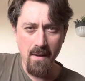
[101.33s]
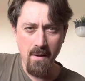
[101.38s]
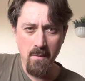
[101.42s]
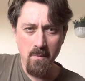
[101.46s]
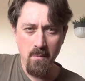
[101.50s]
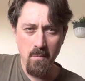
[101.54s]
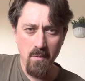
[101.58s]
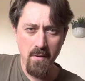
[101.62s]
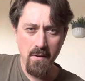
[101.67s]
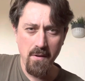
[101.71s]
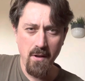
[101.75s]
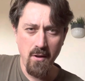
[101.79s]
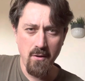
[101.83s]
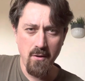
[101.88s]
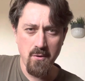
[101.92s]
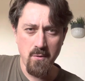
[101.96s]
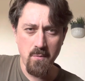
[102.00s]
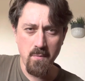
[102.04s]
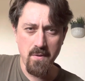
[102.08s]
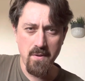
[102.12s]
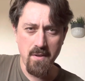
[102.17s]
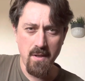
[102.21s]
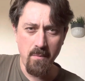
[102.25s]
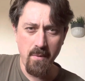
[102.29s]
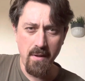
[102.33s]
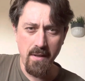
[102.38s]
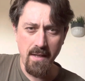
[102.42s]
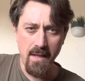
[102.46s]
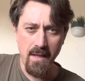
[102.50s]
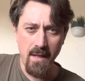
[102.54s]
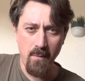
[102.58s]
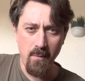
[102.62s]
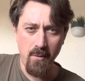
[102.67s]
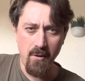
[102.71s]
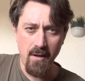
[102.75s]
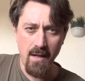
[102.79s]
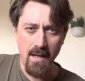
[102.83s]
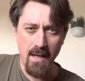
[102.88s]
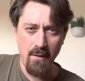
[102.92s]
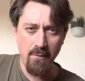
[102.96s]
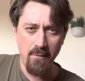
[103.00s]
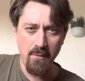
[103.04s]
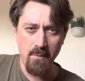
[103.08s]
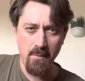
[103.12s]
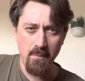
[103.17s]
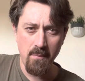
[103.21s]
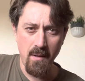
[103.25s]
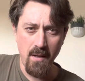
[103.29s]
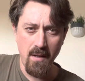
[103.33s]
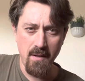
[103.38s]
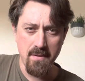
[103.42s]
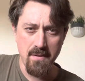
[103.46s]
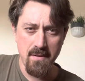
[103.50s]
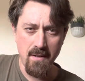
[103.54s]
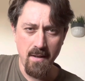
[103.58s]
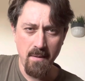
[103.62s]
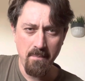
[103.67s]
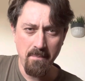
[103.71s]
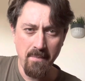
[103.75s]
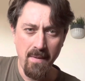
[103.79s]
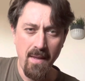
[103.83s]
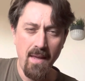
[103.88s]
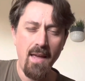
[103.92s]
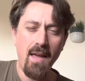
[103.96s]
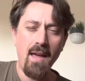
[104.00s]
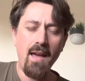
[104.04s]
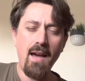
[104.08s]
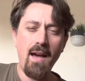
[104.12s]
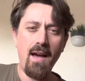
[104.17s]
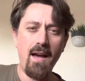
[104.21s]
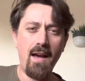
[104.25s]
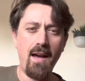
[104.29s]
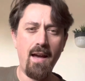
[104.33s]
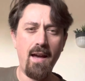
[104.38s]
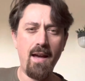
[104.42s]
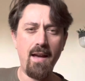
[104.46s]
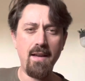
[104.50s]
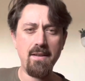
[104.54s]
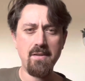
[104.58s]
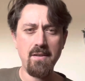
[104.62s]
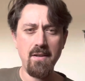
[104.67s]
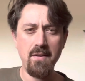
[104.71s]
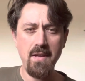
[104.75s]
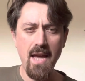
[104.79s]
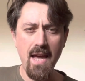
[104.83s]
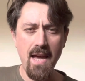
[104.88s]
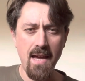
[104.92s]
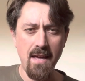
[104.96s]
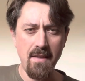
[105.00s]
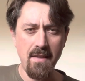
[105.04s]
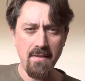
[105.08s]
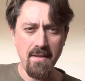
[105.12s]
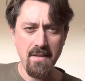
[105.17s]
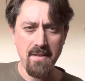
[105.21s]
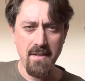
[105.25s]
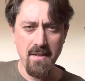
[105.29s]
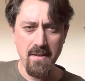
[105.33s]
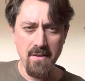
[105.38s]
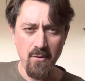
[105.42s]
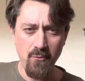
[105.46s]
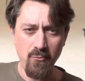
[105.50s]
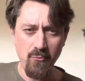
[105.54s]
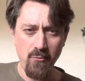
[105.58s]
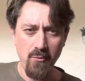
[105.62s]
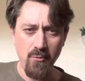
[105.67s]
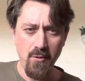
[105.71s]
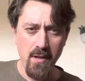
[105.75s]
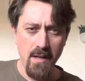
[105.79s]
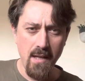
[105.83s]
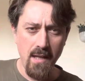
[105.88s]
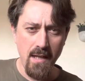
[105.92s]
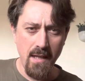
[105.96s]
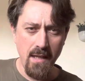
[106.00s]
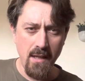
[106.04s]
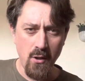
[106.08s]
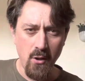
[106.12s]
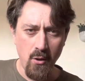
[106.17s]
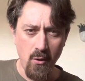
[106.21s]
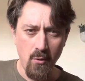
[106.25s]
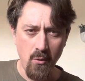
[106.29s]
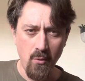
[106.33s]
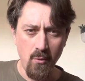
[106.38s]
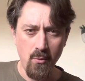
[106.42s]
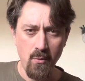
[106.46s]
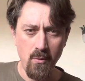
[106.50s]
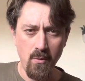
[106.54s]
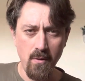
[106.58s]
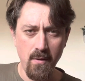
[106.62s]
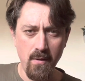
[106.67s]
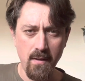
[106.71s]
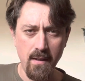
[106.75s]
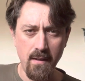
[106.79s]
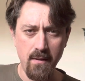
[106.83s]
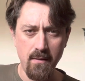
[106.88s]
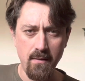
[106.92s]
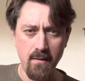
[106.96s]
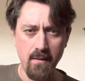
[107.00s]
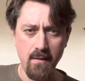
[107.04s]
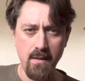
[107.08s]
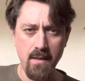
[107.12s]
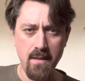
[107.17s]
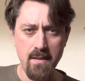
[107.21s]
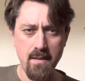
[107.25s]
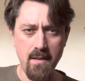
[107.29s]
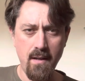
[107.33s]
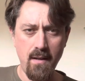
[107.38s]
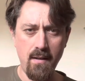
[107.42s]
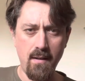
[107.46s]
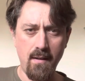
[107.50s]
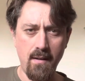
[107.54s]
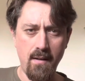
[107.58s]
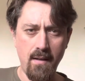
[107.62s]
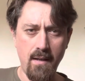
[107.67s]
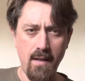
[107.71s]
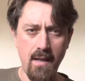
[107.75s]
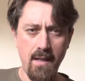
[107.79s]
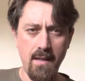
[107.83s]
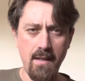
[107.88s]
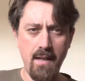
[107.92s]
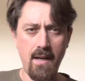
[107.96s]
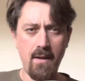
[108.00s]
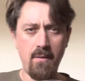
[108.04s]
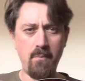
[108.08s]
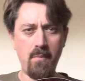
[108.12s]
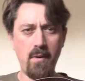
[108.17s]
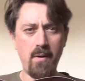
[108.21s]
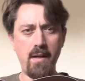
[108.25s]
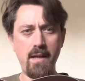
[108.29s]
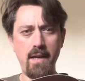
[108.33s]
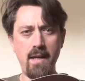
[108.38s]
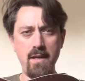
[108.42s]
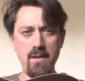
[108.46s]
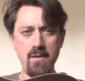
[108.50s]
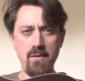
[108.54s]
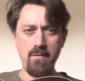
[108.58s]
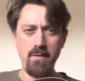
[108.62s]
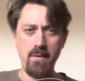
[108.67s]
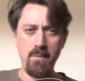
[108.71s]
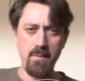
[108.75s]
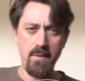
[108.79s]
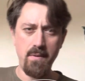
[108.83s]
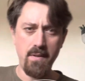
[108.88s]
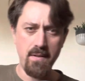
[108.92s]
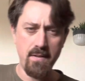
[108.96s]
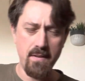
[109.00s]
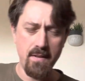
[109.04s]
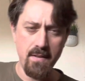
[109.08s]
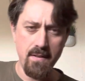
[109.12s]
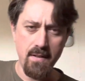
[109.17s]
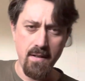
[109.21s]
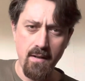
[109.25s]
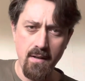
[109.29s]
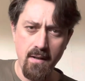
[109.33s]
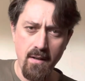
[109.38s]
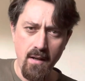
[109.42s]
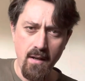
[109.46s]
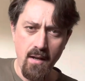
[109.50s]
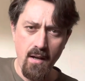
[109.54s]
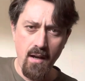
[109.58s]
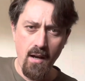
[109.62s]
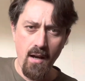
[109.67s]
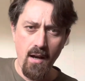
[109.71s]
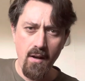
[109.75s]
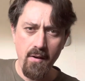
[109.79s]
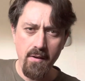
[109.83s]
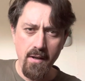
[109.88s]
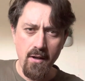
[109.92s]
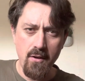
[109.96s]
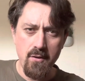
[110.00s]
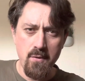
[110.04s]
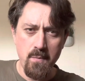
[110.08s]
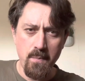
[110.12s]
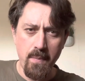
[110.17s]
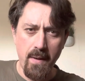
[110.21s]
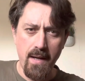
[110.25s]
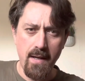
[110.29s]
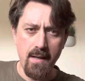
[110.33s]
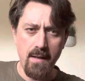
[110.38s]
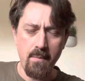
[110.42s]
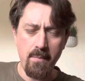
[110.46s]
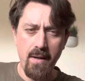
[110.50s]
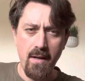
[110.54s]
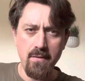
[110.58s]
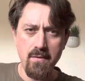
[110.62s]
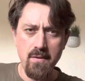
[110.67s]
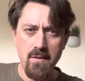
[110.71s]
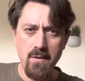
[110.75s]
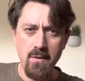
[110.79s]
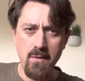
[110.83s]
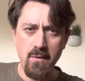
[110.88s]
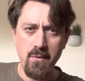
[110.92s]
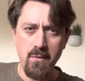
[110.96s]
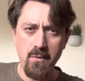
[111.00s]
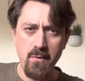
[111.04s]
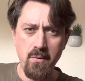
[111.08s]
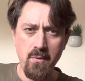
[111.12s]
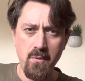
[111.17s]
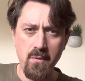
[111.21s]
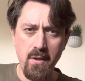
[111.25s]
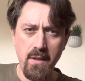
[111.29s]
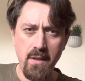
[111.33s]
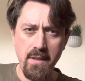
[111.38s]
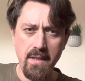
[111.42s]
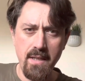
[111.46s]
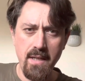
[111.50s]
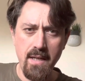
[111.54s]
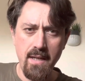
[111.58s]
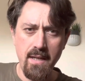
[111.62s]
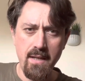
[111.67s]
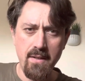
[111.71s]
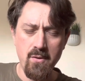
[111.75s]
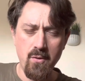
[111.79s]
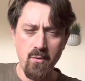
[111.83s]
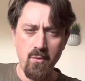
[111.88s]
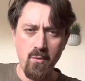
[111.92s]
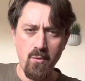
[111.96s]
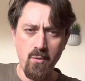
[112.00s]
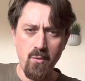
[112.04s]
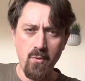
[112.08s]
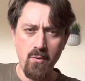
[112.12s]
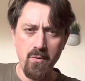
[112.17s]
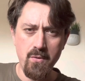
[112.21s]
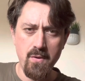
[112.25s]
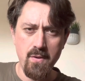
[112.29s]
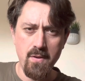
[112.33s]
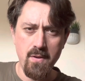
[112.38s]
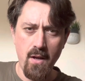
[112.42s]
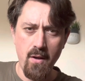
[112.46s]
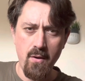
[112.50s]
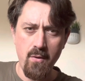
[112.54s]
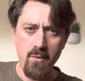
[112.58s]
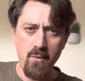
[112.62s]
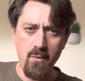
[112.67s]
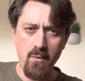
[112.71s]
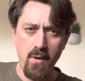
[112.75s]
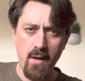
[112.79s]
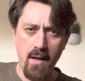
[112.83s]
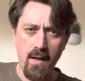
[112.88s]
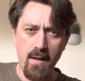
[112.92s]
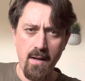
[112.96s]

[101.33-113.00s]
Well, the notes were somewhere near where I left them last time. So yeah, this is a really cool little guitar. And now my history with this guitar only goes back about 2 years or so.